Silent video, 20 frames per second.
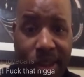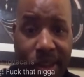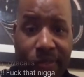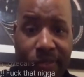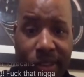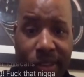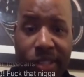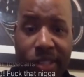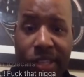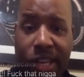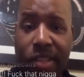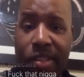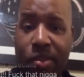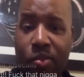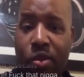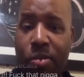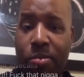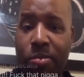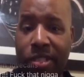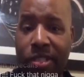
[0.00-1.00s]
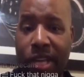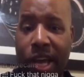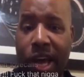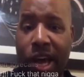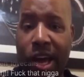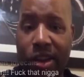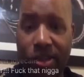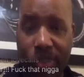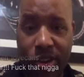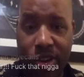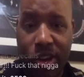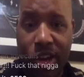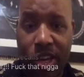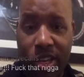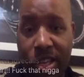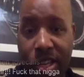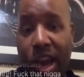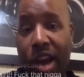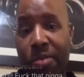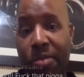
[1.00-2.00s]
take the woman's side, or
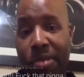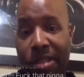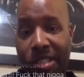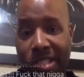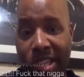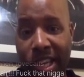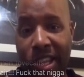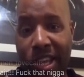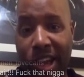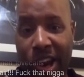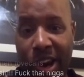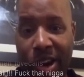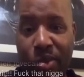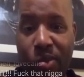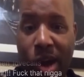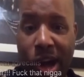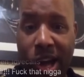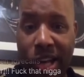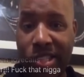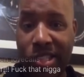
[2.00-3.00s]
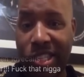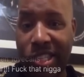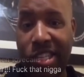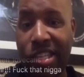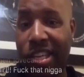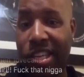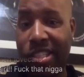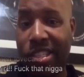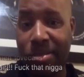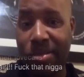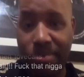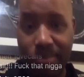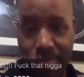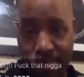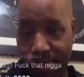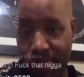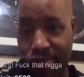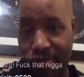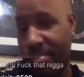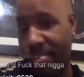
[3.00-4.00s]
y'all be telling her why she need to
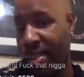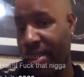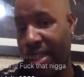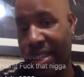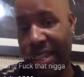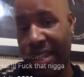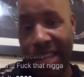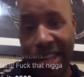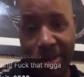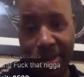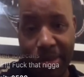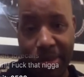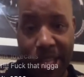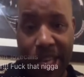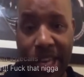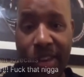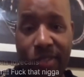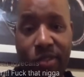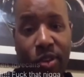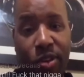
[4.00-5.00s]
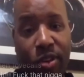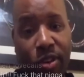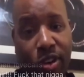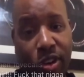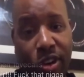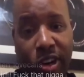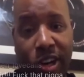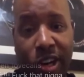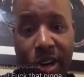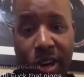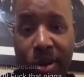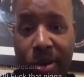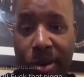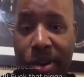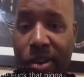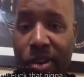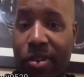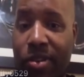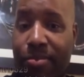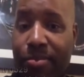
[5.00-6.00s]
let him leave or, or, or, or
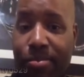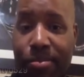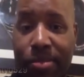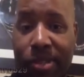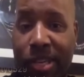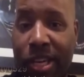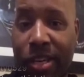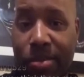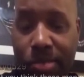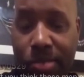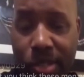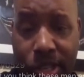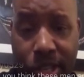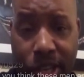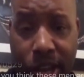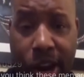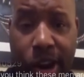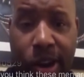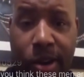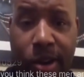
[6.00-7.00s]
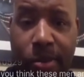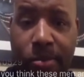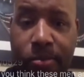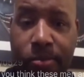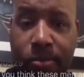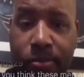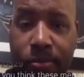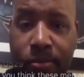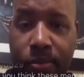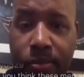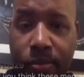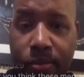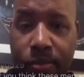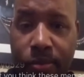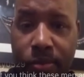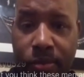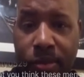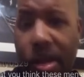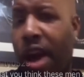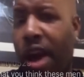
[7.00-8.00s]
kick him to the curb.
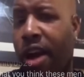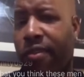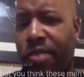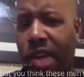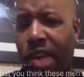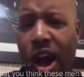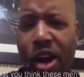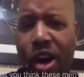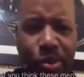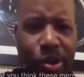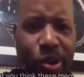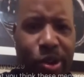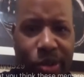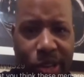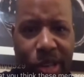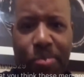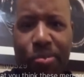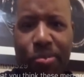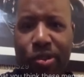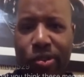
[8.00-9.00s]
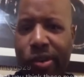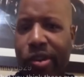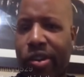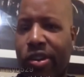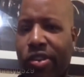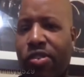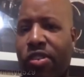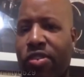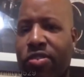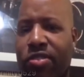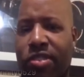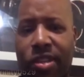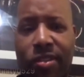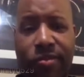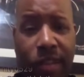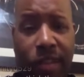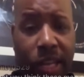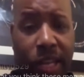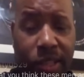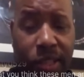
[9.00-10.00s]
Y'all, y'all real hypocritical on stuff
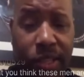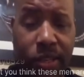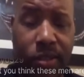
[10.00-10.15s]
like this.